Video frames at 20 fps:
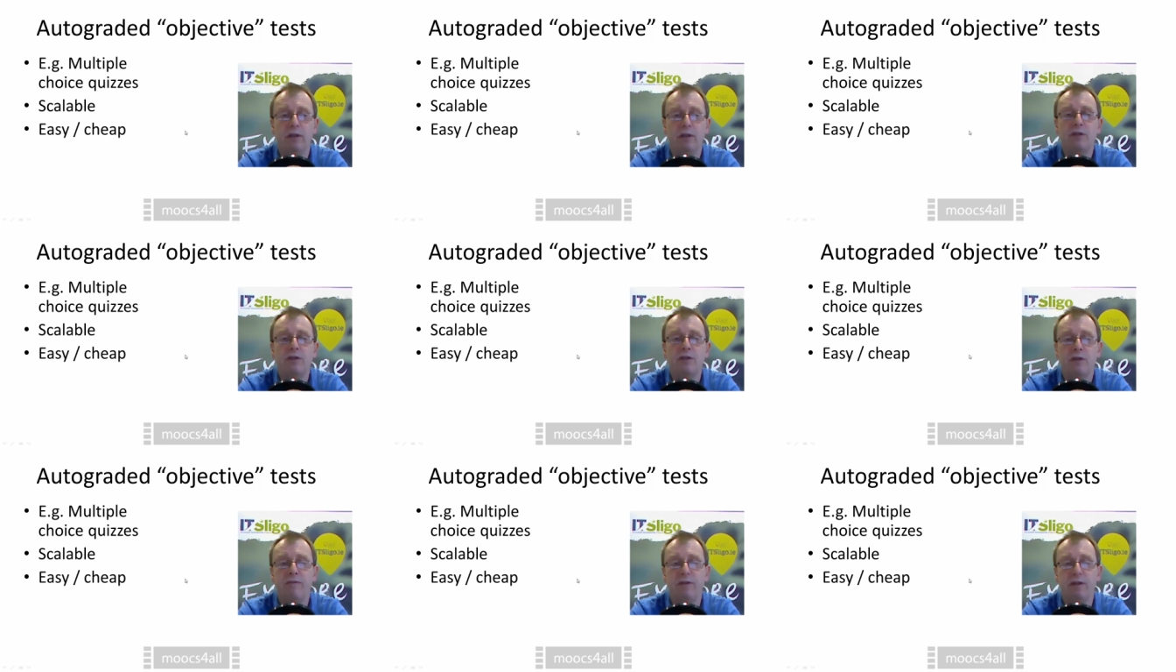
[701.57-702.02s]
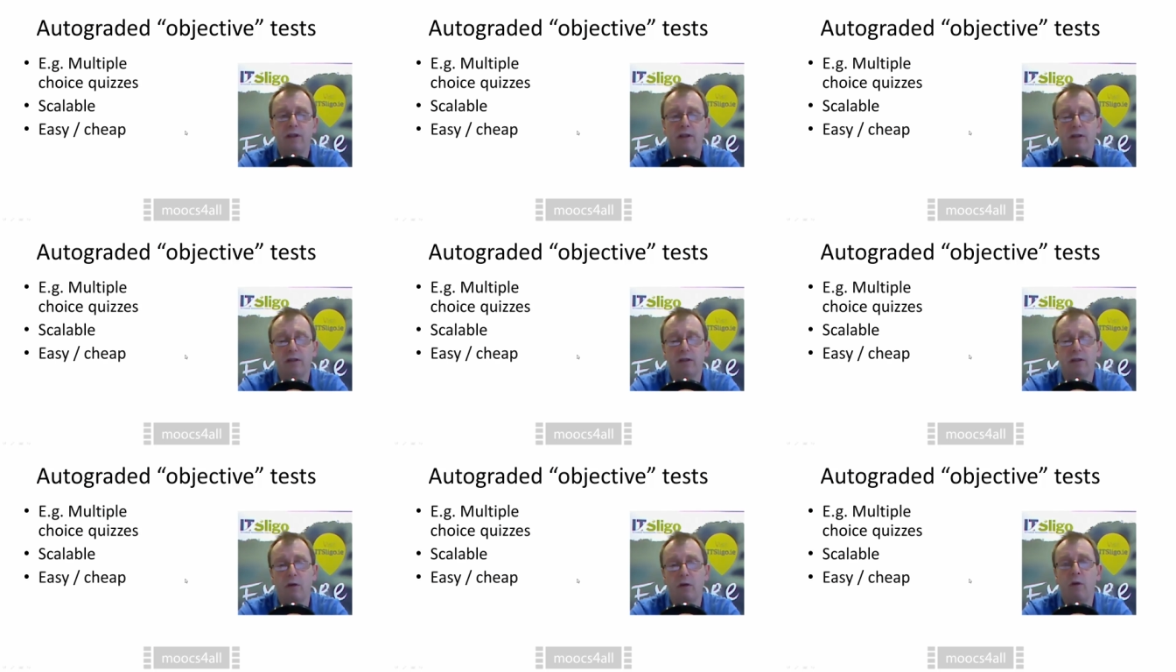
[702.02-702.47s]

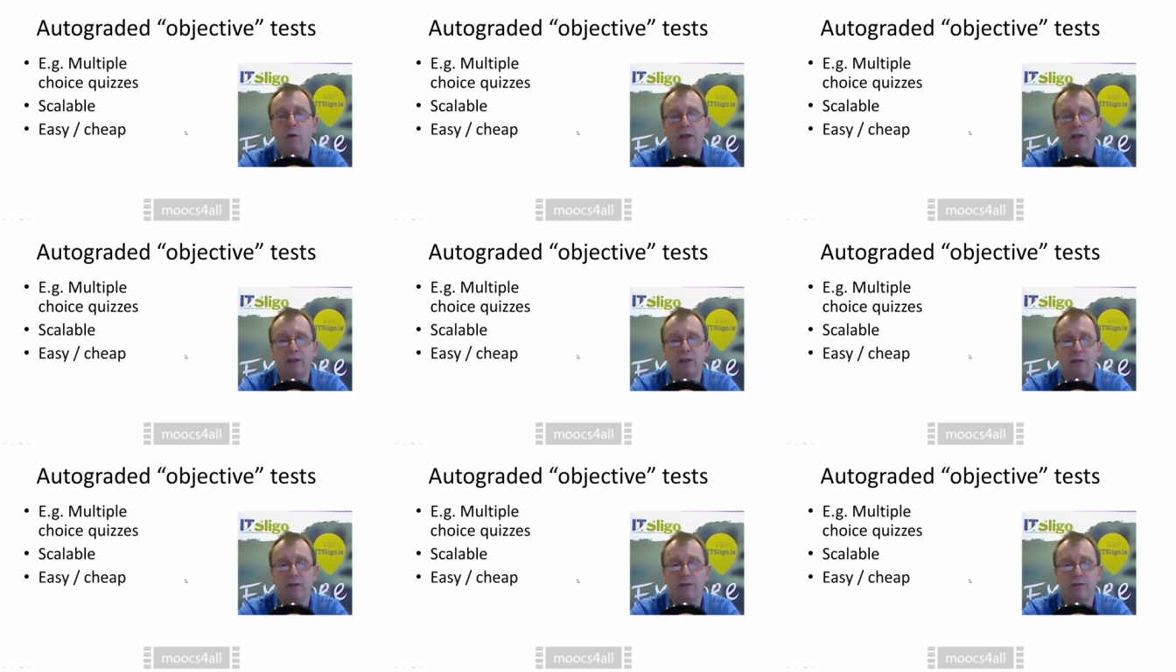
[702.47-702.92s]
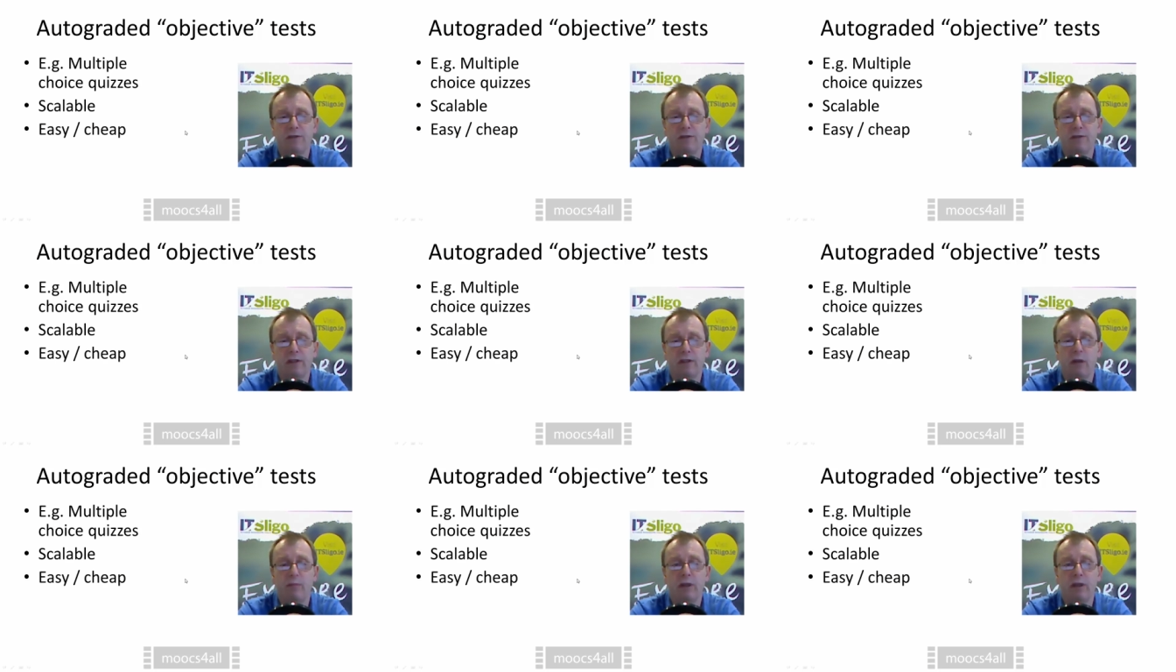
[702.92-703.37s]
trivial questions
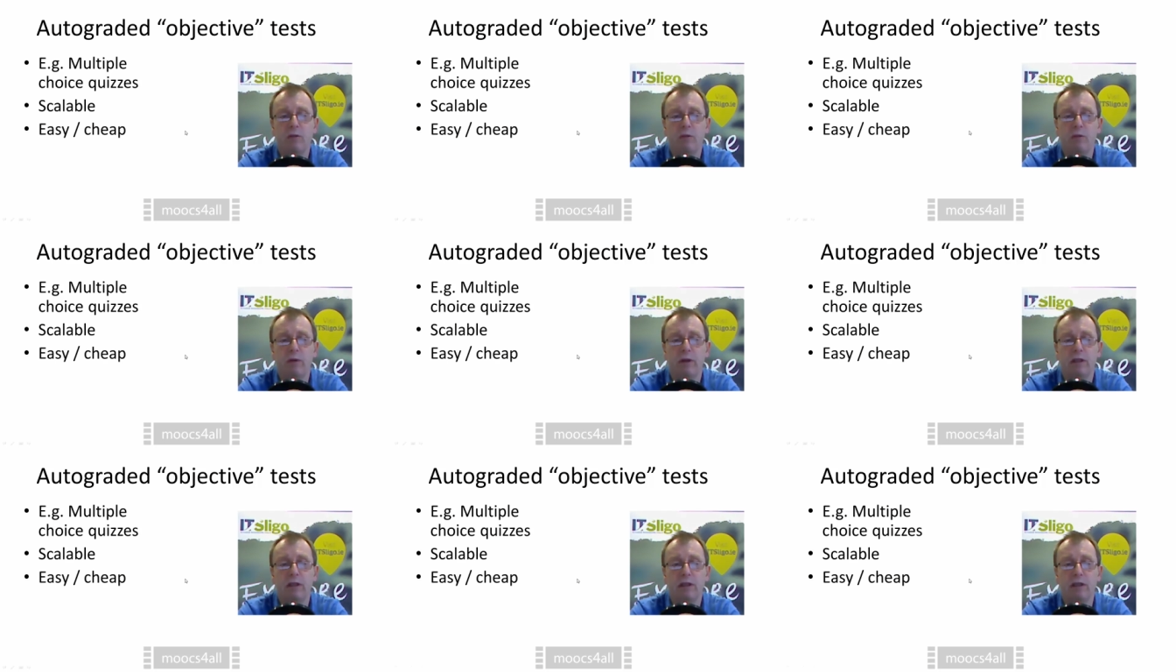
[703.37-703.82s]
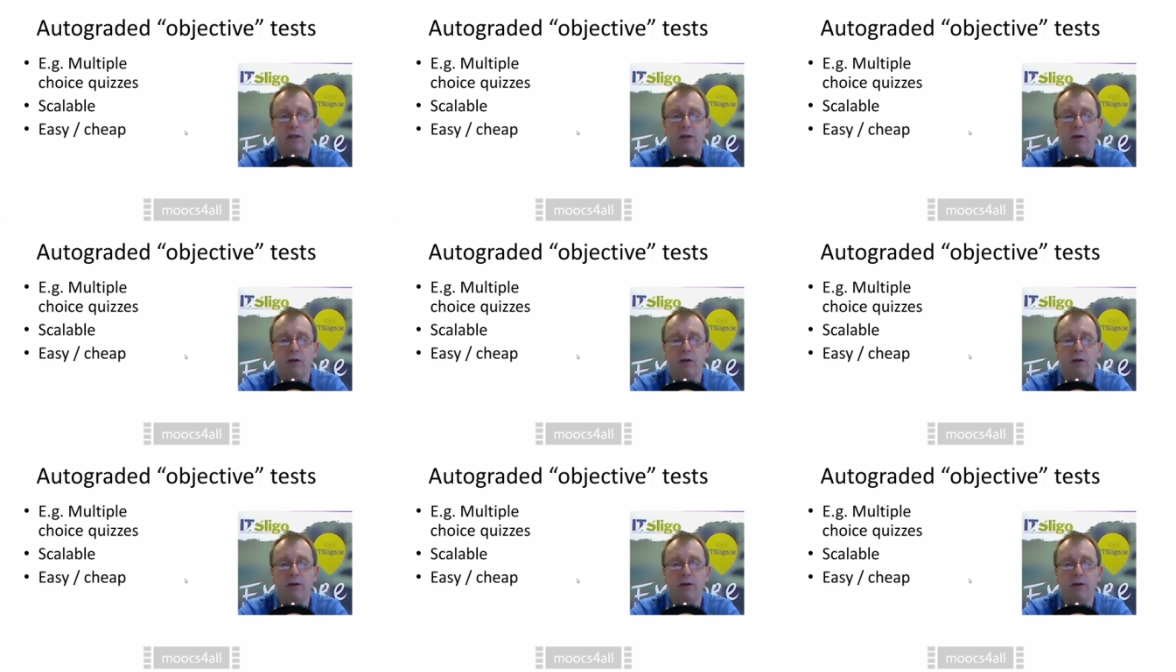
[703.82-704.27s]
can be quickly
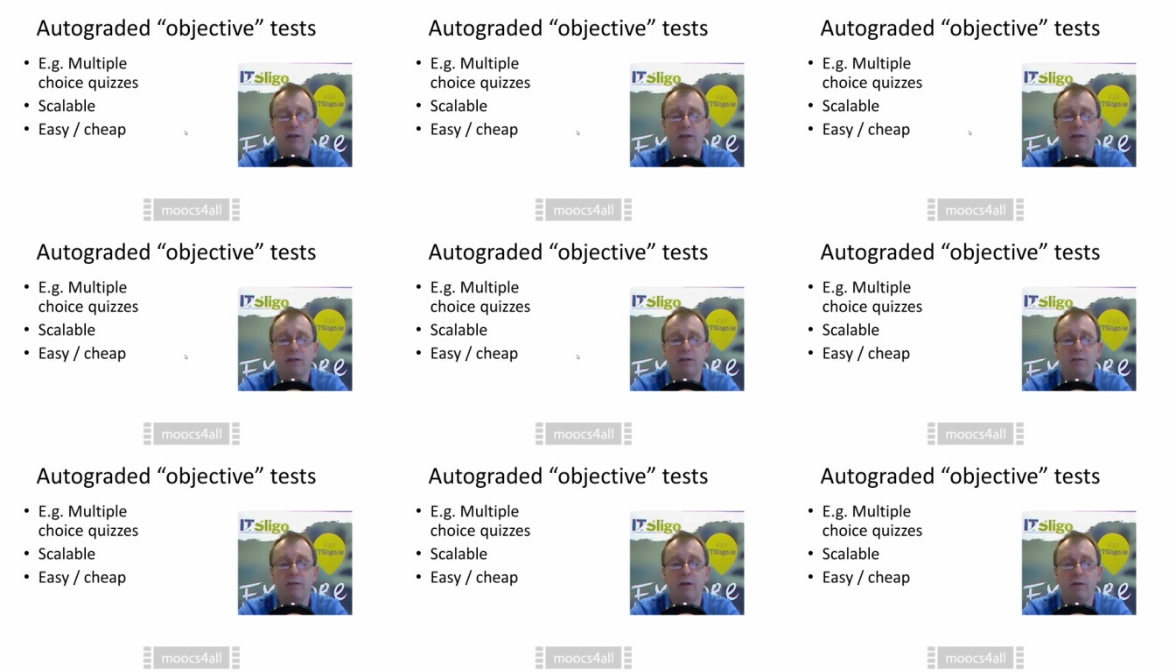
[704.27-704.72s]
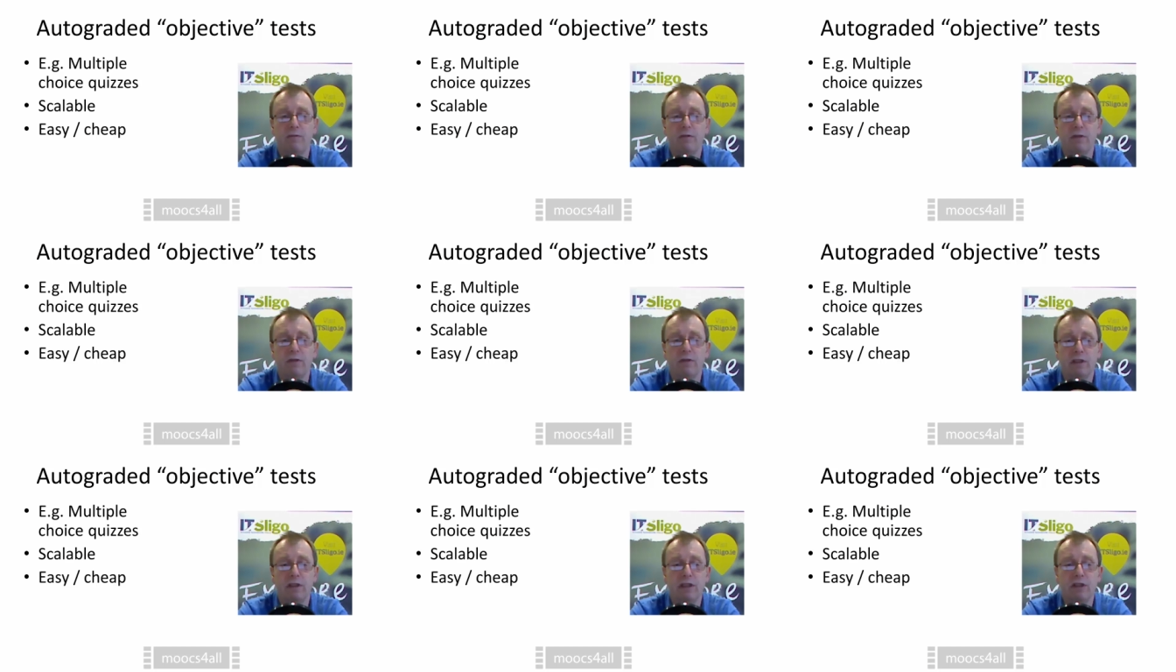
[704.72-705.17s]
done and it's
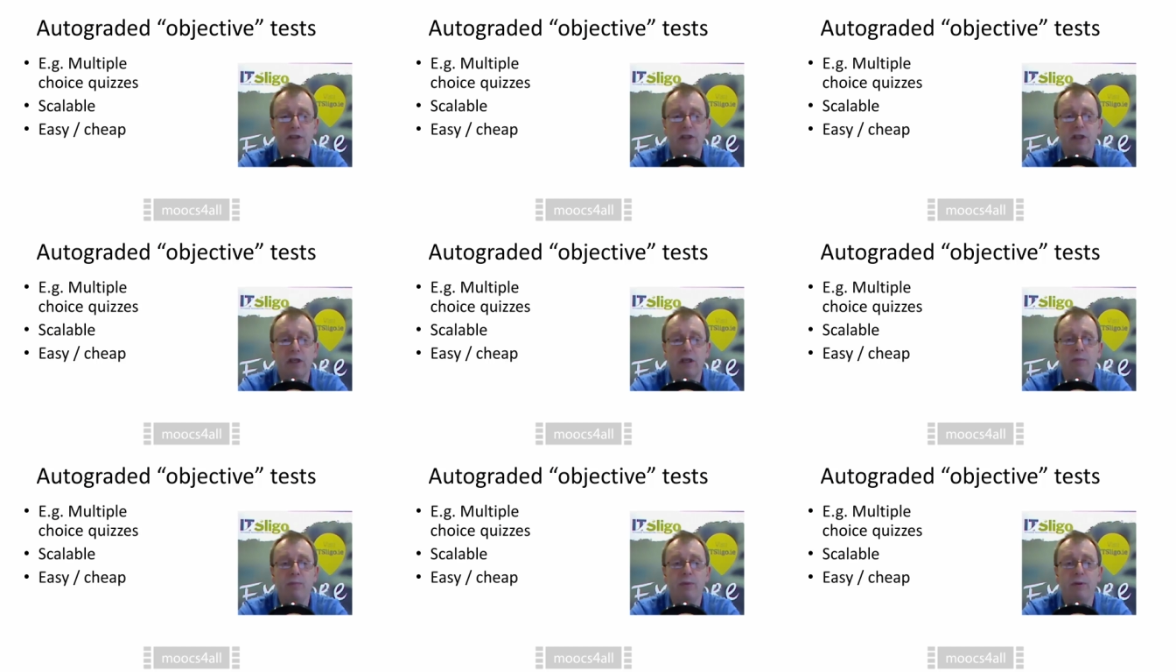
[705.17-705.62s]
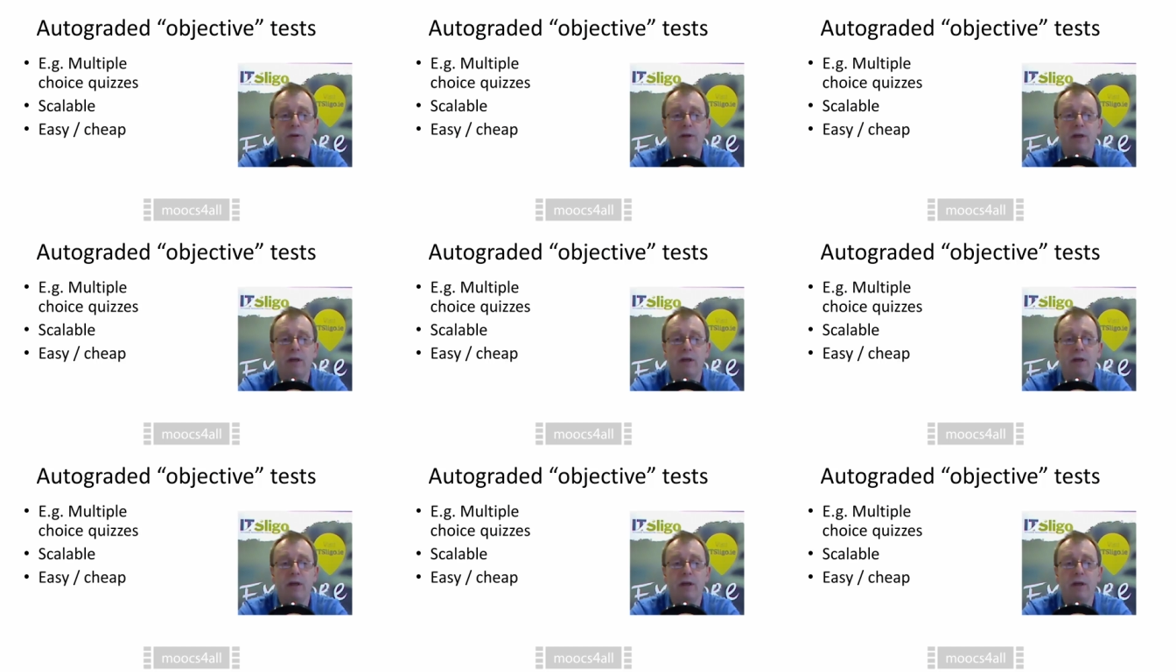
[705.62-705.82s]
obviously cheap